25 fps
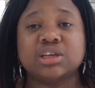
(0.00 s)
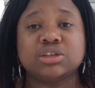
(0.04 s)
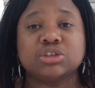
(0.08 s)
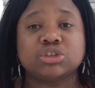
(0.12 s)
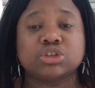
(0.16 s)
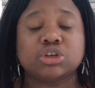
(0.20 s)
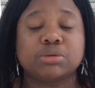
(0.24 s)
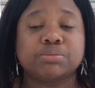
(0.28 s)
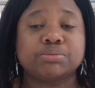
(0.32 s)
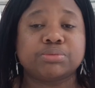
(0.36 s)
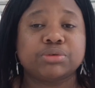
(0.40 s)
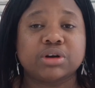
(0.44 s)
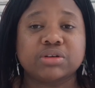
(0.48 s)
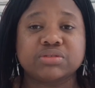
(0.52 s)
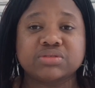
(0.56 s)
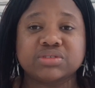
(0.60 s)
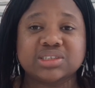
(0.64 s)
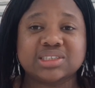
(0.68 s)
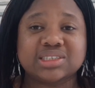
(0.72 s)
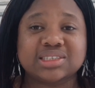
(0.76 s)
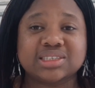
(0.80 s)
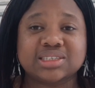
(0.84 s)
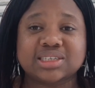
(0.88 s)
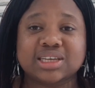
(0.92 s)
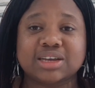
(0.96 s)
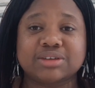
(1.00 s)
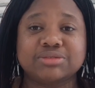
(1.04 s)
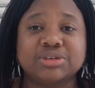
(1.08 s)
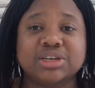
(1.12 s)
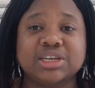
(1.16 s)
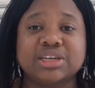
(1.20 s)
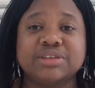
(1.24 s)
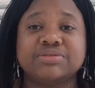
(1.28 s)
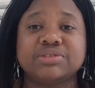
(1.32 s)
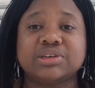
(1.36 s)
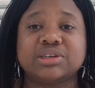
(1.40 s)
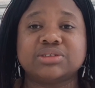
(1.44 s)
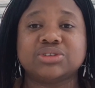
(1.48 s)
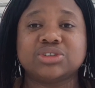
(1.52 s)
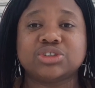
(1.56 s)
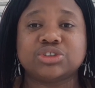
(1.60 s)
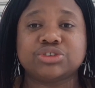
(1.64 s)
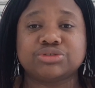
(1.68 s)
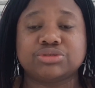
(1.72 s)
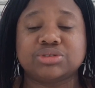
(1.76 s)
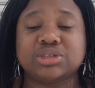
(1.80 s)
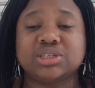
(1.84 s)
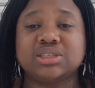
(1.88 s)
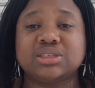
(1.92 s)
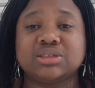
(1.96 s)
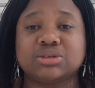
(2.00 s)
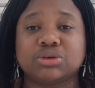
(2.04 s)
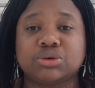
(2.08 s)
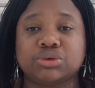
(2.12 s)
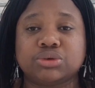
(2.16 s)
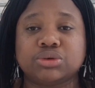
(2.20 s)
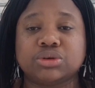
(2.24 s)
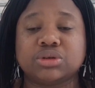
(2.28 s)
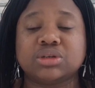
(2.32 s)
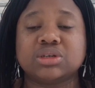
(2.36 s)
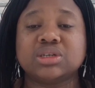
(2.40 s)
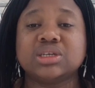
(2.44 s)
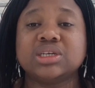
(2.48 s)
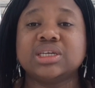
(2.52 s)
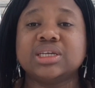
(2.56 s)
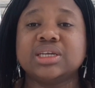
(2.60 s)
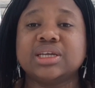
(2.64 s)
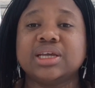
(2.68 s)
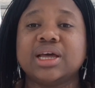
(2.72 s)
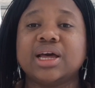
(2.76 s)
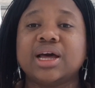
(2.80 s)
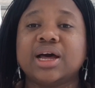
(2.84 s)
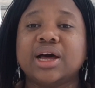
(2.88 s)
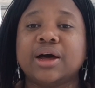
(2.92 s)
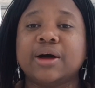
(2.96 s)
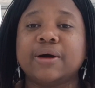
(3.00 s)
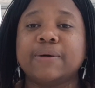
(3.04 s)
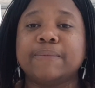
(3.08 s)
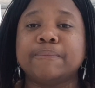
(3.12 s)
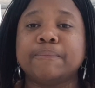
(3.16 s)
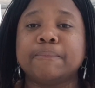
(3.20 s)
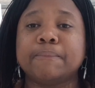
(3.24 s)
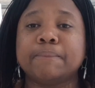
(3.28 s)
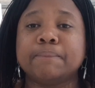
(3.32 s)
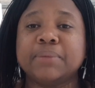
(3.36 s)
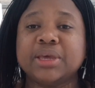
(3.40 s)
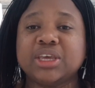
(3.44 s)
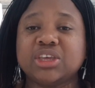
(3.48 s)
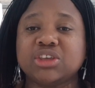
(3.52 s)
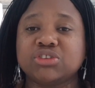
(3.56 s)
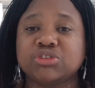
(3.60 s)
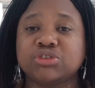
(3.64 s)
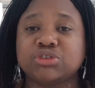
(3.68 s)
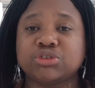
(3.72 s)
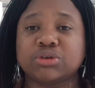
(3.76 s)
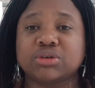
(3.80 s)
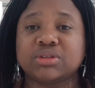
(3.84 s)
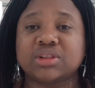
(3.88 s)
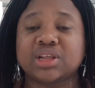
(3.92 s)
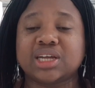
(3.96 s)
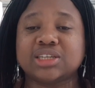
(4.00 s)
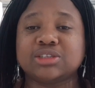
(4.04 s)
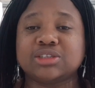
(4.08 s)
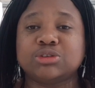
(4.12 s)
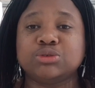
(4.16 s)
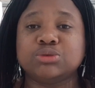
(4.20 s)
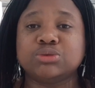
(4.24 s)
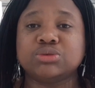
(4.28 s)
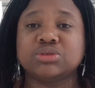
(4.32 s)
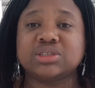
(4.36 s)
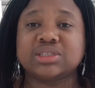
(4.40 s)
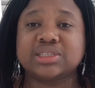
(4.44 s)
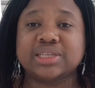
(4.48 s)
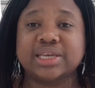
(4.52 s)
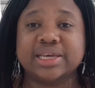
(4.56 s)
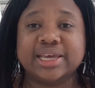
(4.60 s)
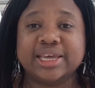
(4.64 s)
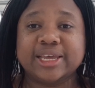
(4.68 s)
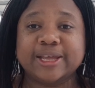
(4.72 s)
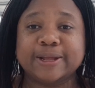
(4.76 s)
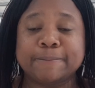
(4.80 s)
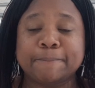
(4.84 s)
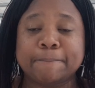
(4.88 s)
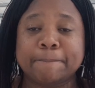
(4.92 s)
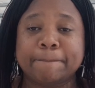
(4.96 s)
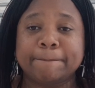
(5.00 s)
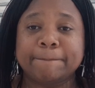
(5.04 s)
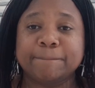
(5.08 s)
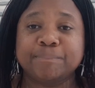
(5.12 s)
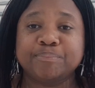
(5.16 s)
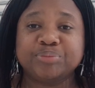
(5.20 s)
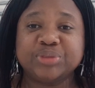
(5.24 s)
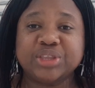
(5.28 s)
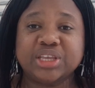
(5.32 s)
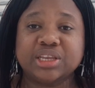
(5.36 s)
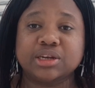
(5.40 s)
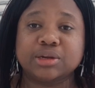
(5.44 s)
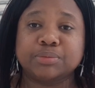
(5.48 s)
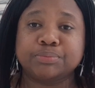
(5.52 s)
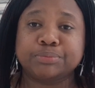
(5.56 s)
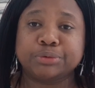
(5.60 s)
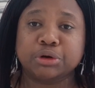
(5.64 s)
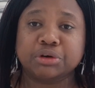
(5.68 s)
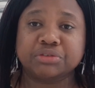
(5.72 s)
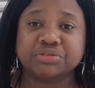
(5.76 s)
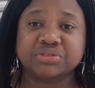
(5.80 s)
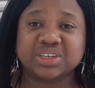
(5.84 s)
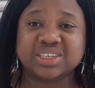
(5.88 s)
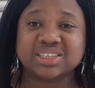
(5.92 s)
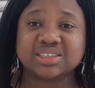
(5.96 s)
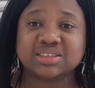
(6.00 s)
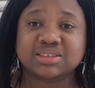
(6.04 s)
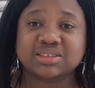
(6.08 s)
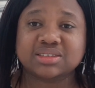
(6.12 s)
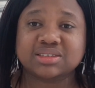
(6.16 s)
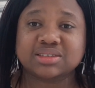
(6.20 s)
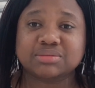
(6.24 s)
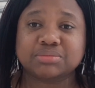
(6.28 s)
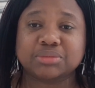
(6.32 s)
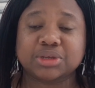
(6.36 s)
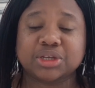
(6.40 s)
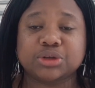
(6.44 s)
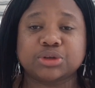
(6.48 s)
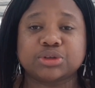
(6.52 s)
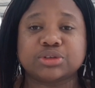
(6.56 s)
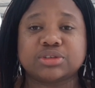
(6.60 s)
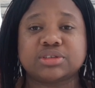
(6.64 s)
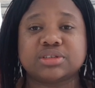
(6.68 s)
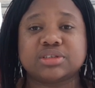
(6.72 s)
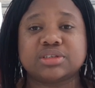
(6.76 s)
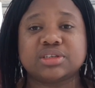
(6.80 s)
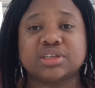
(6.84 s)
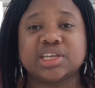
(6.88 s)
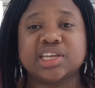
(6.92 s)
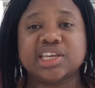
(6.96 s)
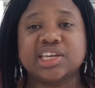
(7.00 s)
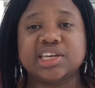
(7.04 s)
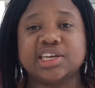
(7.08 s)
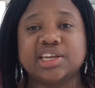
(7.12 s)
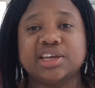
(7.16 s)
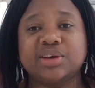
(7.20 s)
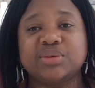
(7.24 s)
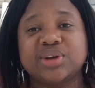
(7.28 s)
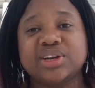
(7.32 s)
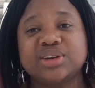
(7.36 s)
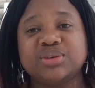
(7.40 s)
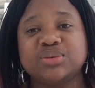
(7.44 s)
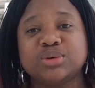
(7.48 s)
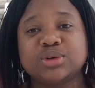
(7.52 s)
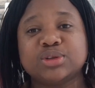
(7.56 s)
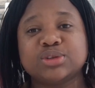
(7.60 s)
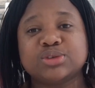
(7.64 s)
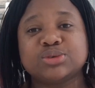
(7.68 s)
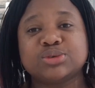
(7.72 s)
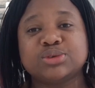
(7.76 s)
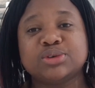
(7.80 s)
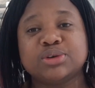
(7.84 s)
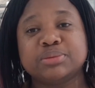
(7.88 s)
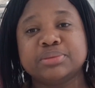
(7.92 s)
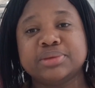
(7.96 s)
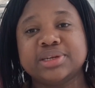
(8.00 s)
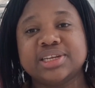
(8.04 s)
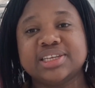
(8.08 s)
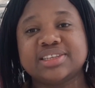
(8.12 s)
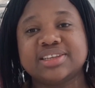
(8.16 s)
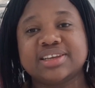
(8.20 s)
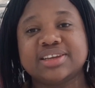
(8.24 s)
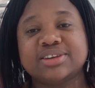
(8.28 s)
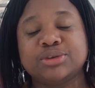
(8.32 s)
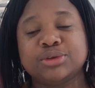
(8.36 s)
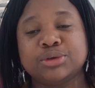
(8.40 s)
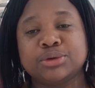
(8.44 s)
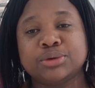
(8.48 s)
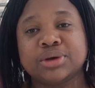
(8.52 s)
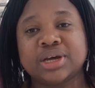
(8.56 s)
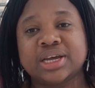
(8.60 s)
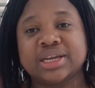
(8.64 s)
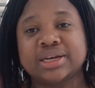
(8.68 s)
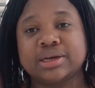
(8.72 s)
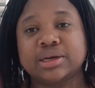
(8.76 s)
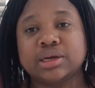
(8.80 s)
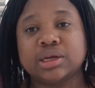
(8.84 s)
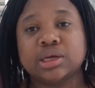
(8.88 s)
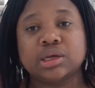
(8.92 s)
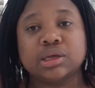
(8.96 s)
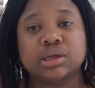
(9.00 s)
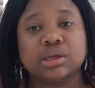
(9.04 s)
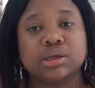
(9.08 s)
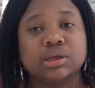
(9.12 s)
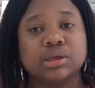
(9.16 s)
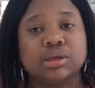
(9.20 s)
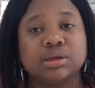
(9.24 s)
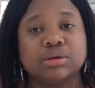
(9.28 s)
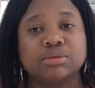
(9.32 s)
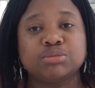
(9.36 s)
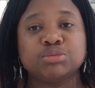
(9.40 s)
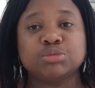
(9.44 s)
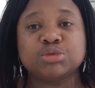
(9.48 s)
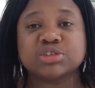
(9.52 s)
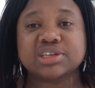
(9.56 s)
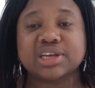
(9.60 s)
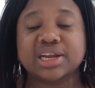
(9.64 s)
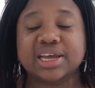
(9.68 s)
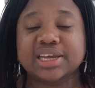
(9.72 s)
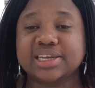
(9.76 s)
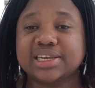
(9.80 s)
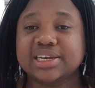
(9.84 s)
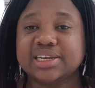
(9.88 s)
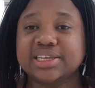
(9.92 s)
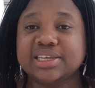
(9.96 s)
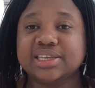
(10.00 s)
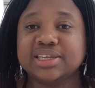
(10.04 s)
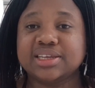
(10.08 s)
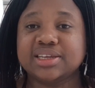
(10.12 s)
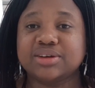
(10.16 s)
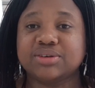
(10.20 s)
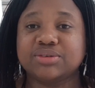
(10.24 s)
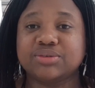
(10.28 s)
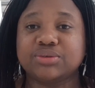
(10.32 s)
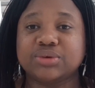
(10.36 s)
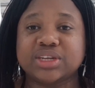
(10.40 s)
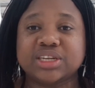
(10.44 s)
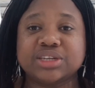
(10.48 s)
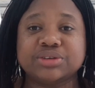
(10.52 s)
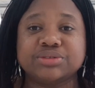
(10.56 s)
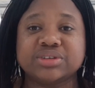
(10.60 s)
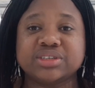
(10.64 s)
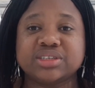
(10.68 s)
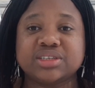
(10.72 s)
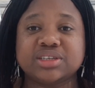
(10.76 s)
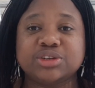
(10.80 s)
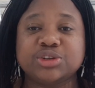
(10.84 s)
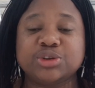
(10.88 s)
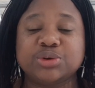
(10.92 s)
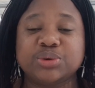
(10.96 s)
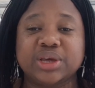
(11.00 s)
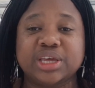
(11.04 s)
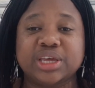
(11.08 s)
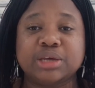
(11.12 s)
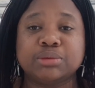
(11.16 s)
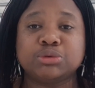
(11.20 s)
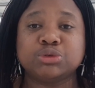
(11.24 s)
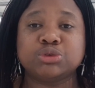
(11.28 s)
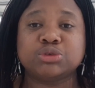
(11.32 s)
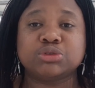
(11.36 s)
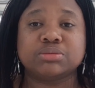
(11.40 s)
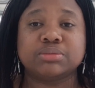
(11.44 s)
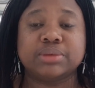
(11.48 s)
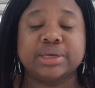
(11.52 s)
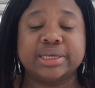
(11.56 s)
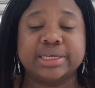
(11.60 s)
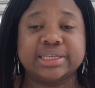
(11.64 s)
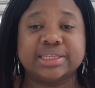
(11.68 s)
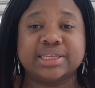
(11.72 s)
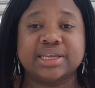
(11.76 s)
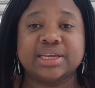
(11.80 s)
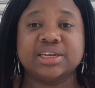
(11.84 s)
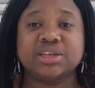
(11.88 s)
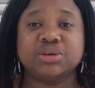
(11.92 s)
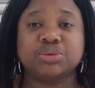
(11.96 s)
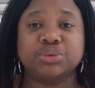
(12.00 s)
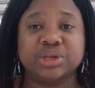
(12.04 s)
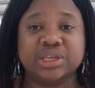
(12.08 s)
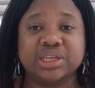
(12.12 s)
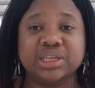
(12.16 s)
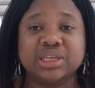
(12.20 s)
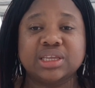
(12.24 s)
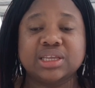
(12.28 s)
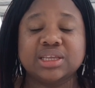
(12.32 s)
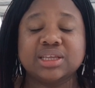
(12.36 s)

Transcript: Some provinces are really very strict on making sure that you stay in the province, because they were the ones who nominated you, and most likely were the reason you were able to make it anyway